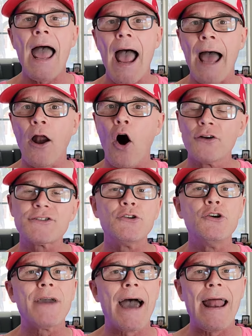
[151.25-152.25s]
and also
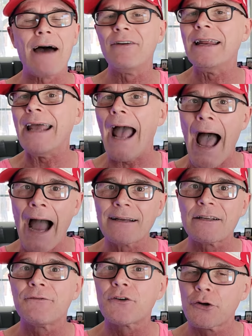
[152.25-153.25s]
you can't have any
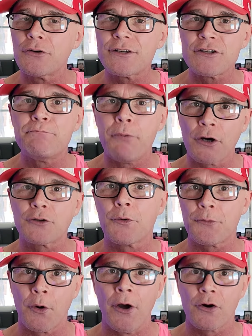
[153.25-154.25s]
active cruises booked
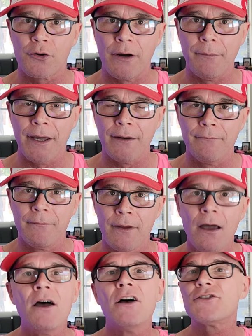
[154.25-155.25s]
with Royal Caribbean.
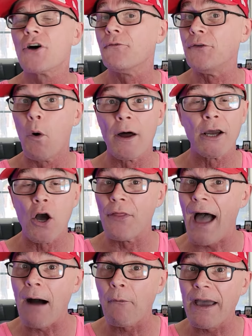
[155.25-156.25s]
So if you wanna go
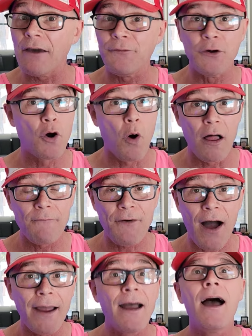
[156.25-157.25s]
that way, if you
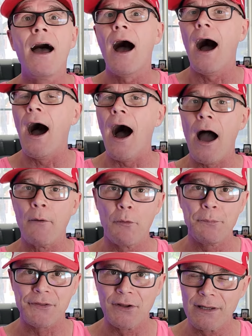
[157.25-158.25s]
qualify, I will
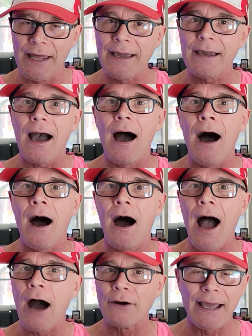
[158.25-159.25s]
put the link
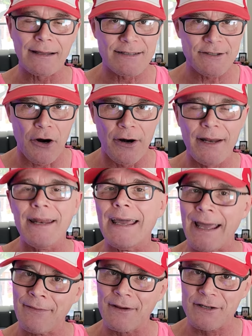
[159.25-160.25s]
how to get started
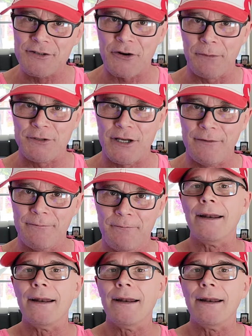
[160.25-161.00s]
in the description.